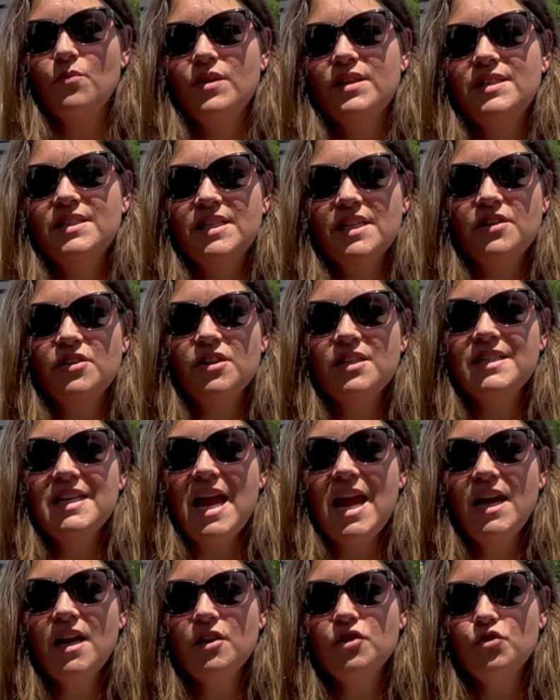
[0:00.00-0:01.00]
with dinner,
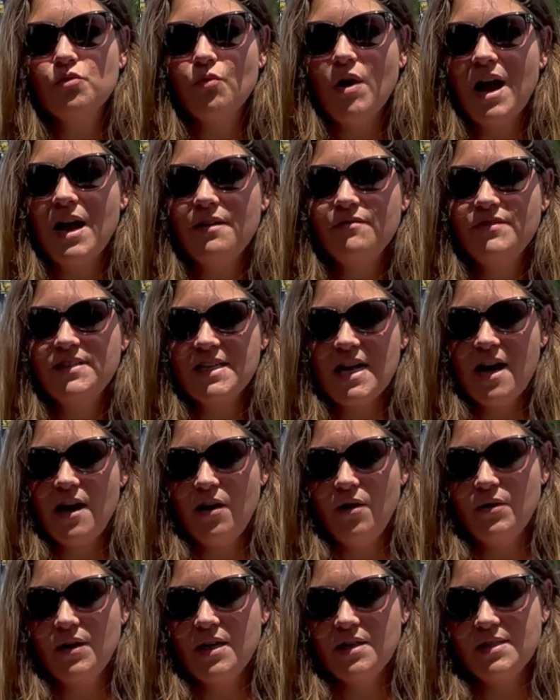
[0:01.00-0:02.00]
take a drive
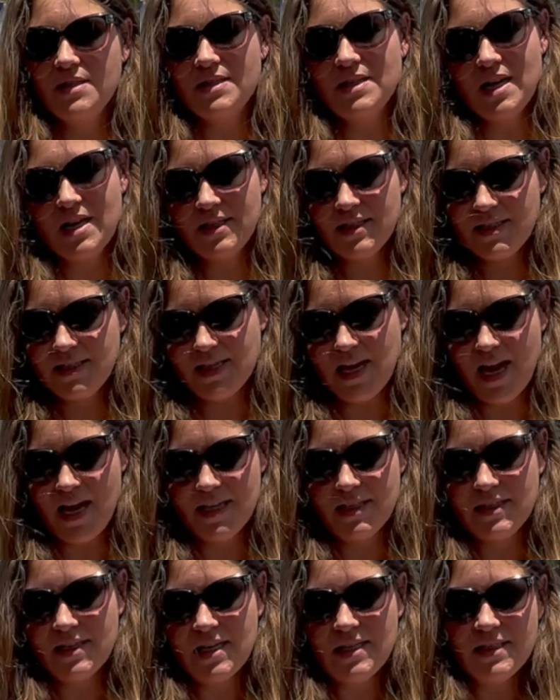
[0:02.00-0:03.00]
down
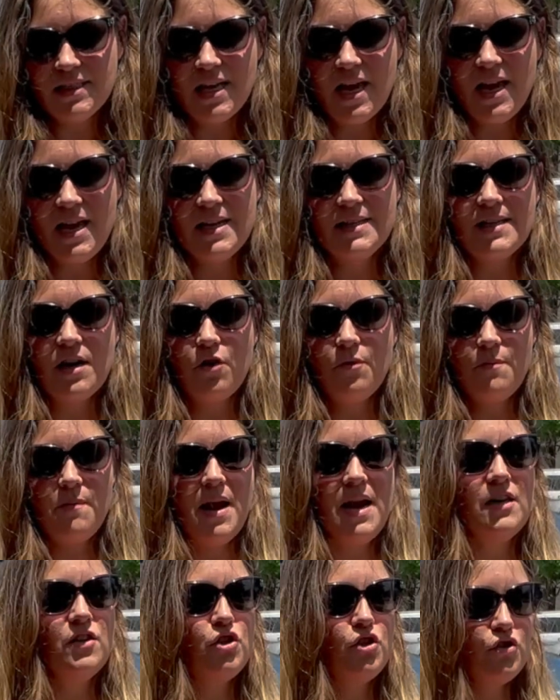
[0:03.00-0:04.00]
Sunset. Sunset is our
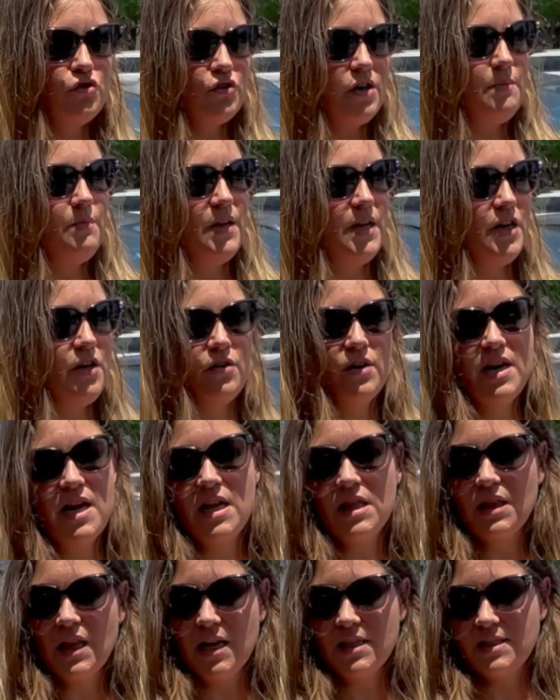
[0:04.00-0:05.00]
main strip here
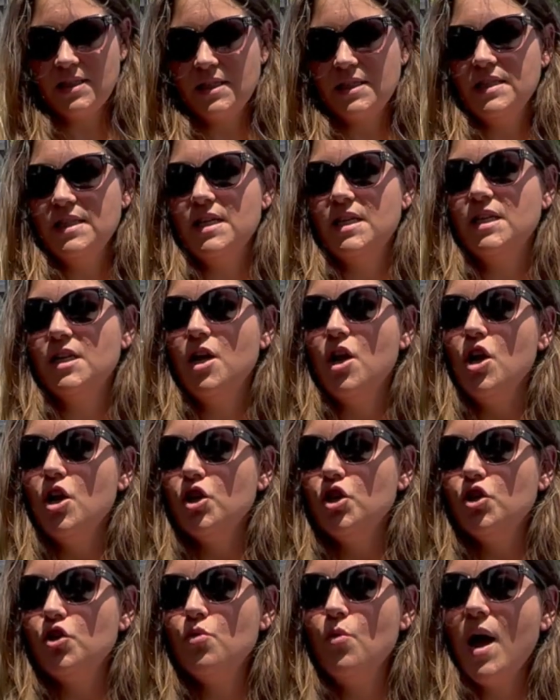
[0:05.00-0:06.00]
in Lexington.
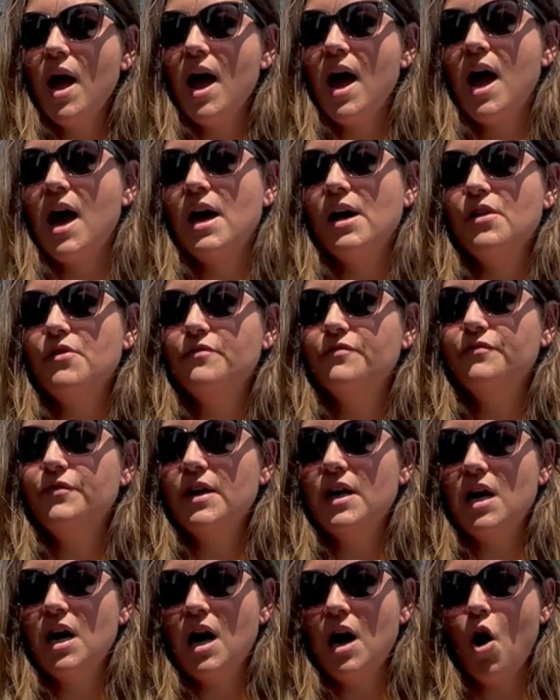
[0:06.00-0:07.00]
You have
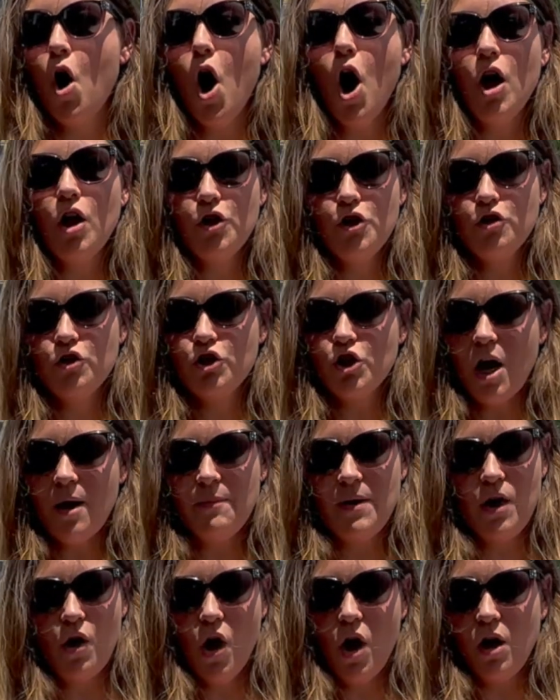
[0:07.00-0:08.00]
all your
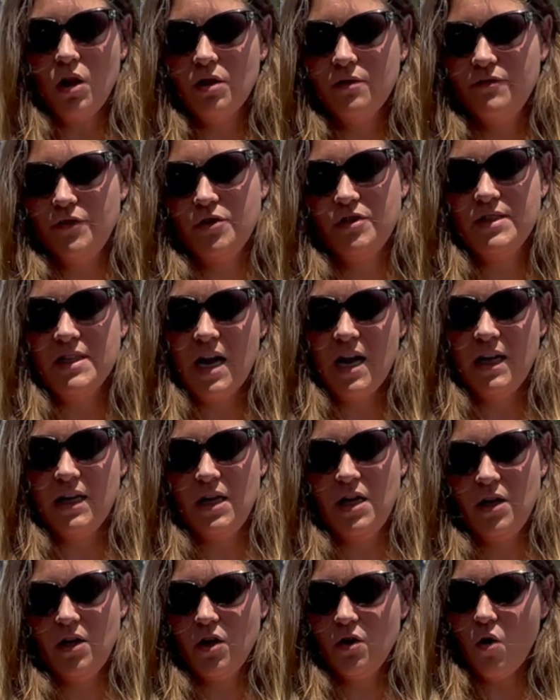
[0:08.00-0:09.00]
shopping, all of your
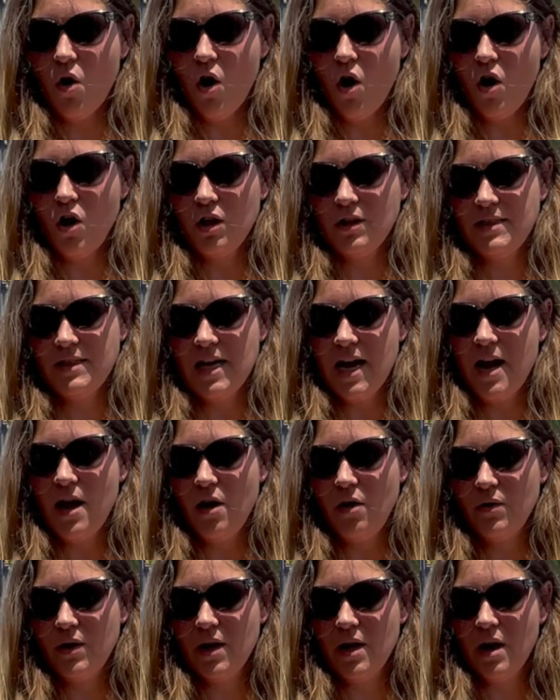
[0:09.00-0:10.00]
dining, all
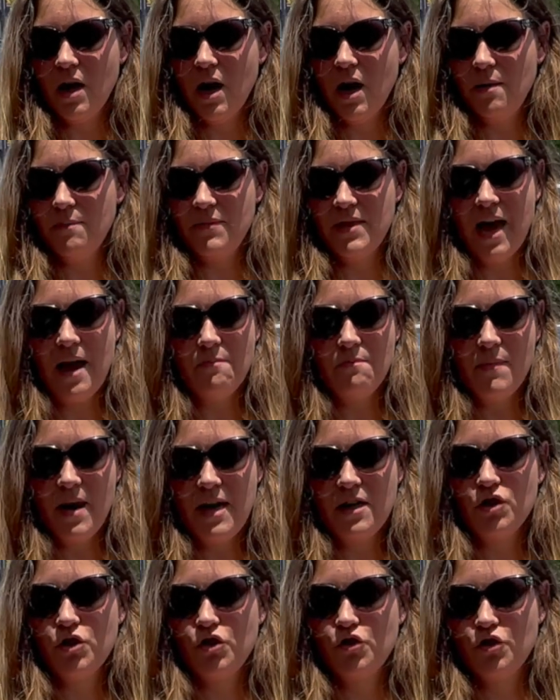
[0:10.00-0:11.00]
down that
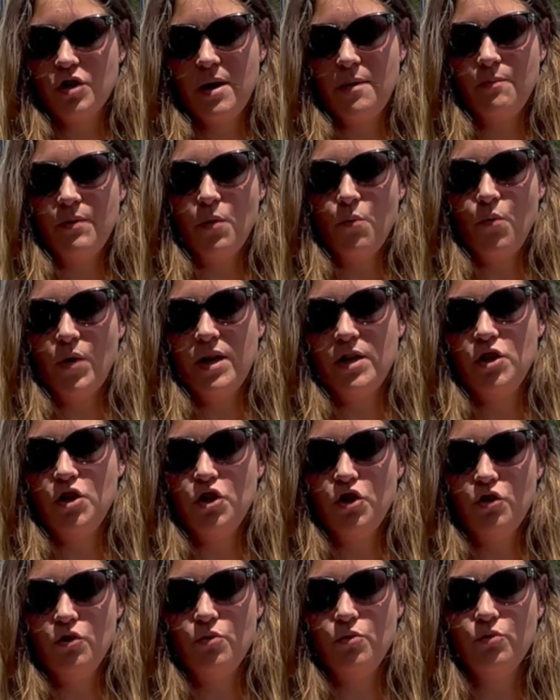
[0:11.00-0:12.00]
main strip. When
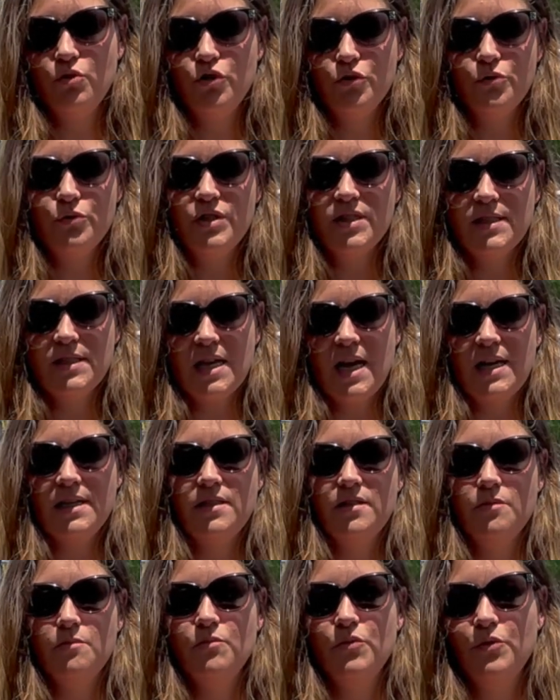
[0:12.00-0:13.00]
you do decide
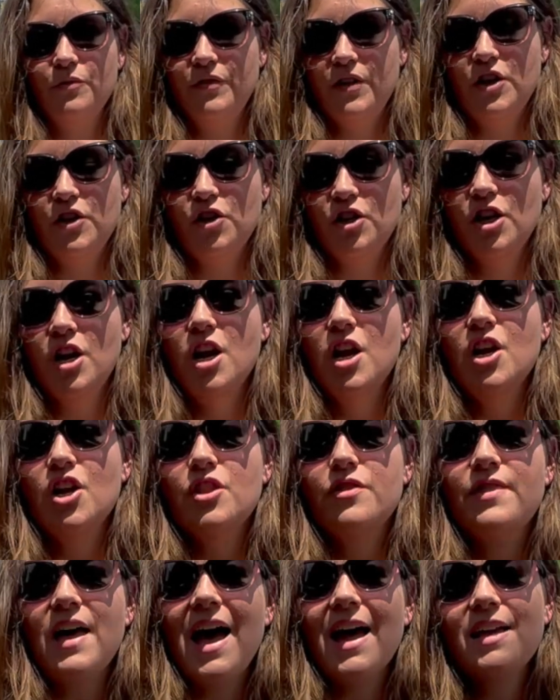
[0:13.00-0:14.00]
to move here,
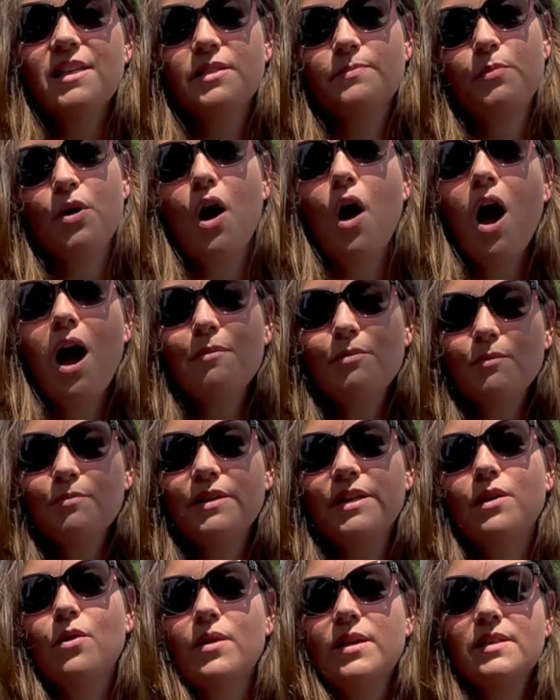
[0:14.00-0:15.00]
that is
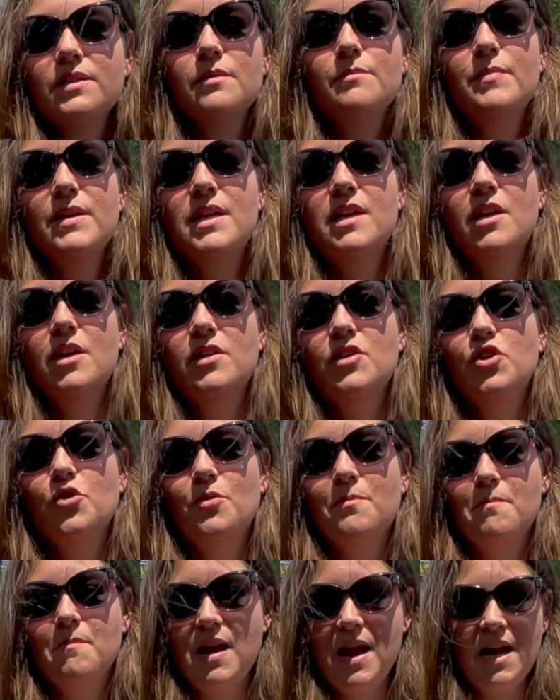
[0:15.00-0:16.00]
probably going to be
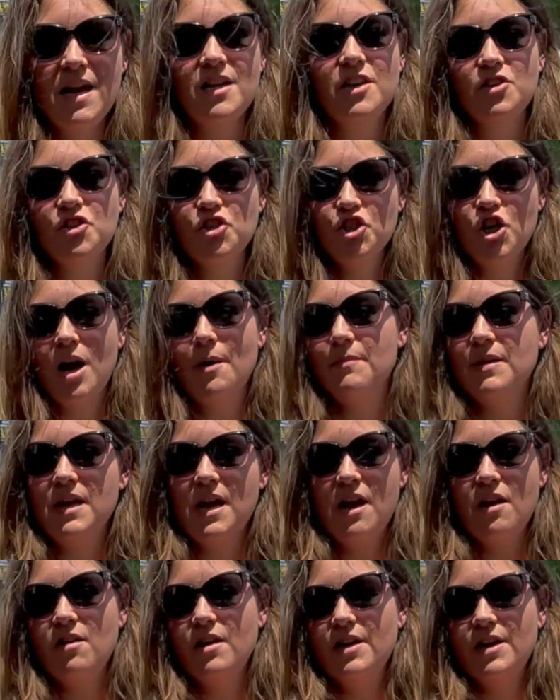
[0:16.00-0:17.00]
your main shopping
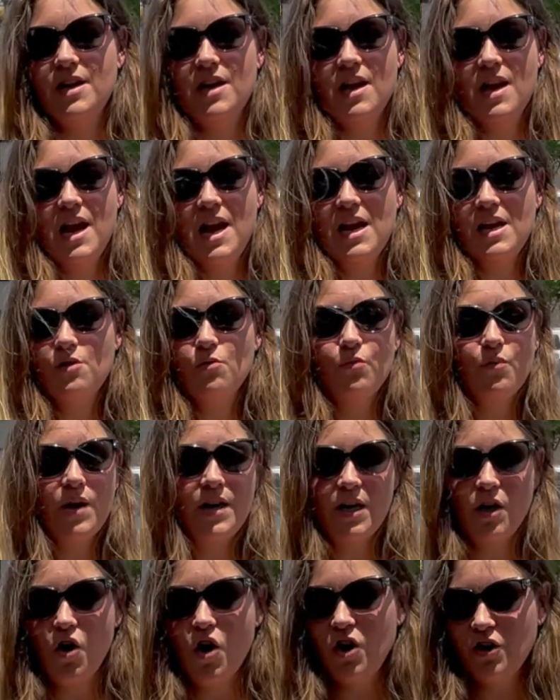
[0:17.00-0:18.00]
area and
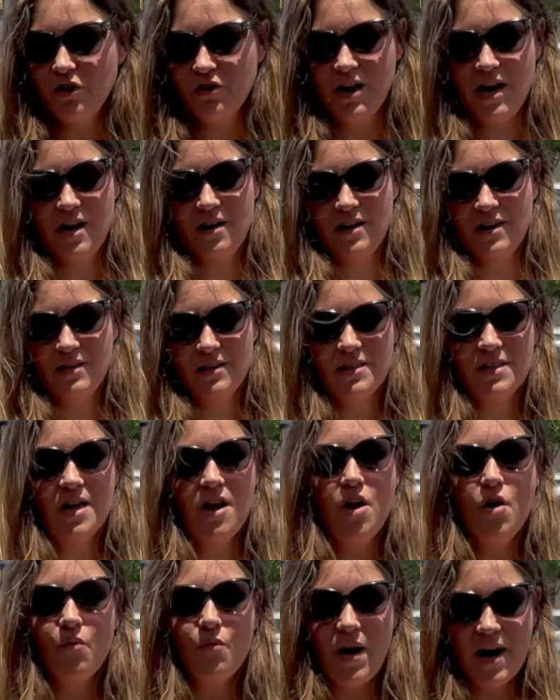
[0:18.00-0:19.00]
running all your errands
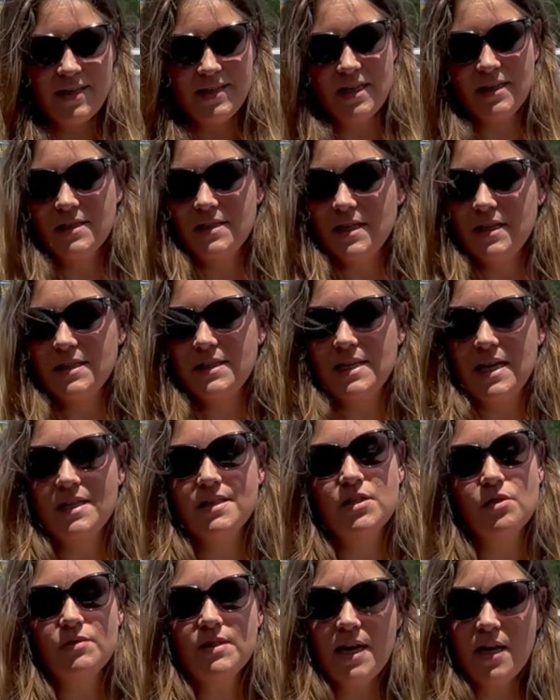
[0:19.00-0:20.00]
right down Sunset.
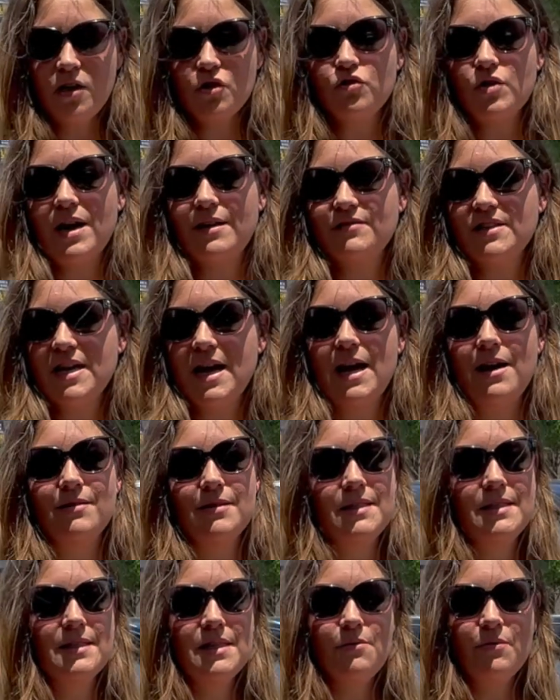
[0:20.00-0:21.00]
So take a drive down,
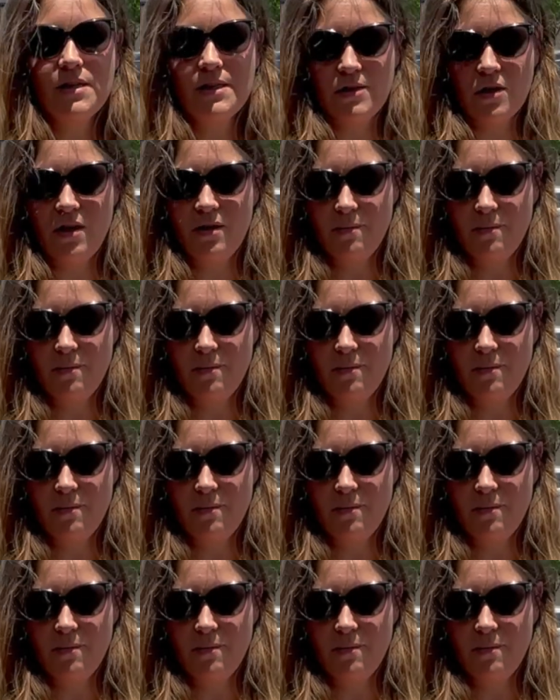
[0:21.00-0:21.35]
see what it's all